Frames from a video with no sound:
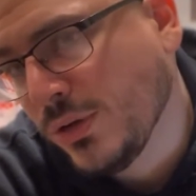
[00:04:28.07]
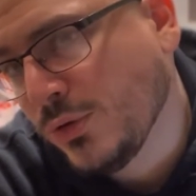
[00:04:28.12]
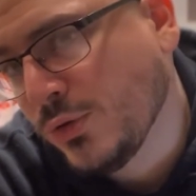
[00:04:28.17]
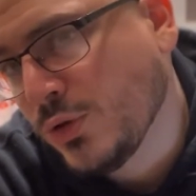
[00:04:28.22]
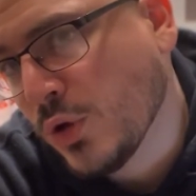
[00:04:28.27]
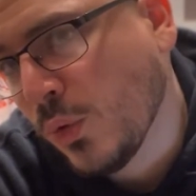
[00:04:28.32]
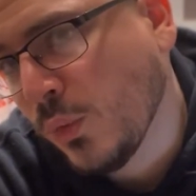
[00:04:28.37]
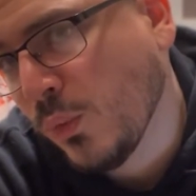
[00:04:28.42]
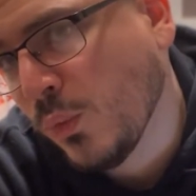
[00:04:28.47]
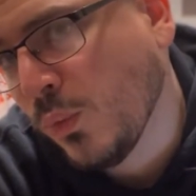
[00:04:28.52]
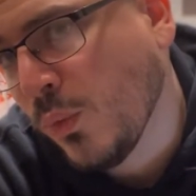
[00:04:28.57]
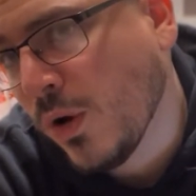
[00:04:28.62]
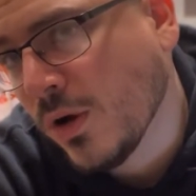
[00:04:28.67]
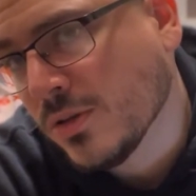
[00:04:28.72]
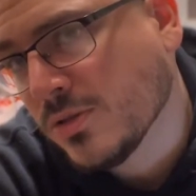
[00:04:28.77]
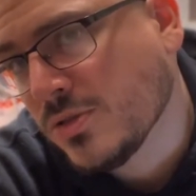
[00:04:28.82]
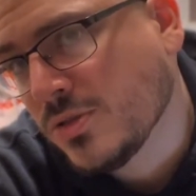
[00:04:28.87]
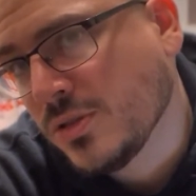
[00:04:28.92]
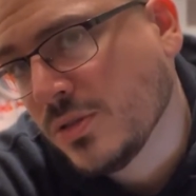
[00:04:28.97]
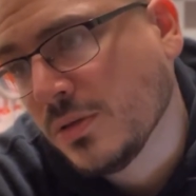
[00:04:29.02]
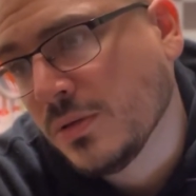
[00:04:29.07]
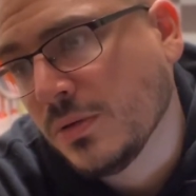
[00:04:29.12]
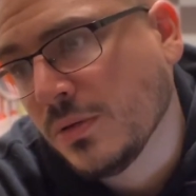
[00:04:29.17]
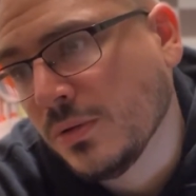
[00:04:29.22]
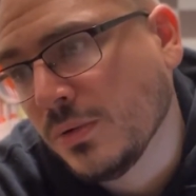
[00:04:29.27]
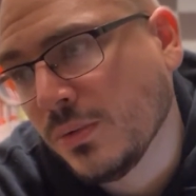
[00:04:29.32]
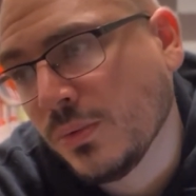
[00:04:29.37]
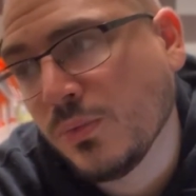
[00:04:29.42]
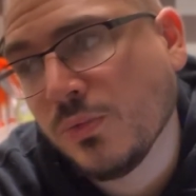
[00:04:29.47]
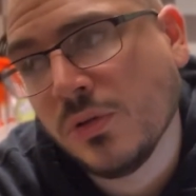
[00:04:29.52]
you don't want
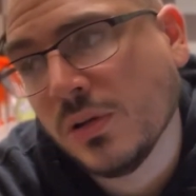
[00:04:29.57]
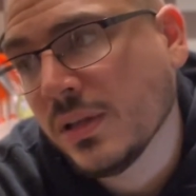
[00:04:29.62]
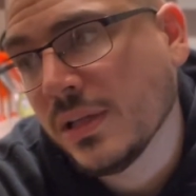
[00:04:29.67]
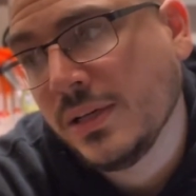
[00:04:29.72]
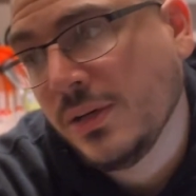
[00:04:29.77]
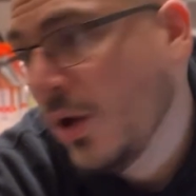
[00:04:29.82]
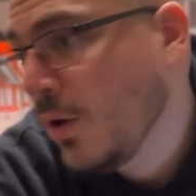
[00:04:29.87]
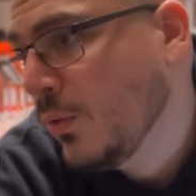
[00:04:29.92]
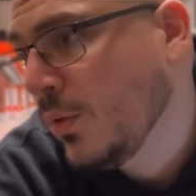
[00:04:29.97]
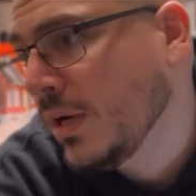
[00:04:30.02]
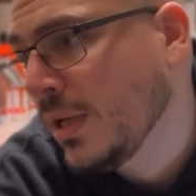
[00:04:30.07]
to really know